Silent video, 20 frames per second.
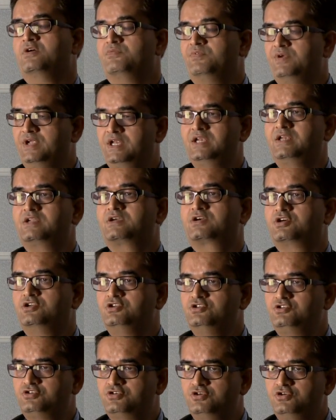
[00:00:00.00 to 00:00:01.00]
will
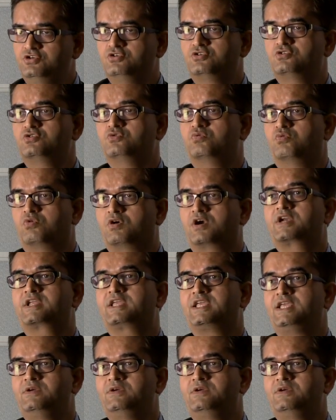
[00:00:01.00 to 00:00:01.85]
continue to work.